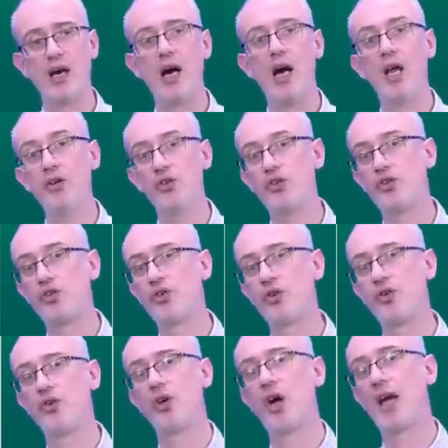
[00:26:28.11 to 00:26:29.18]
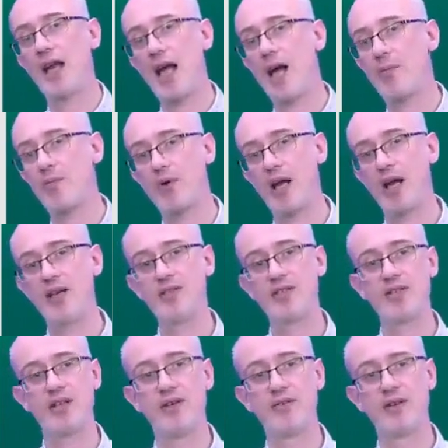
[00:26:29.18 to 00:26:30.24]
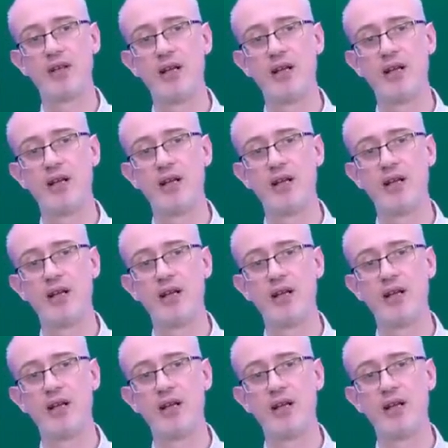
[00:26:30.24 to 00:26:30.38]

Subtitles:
unsure and apprehensive.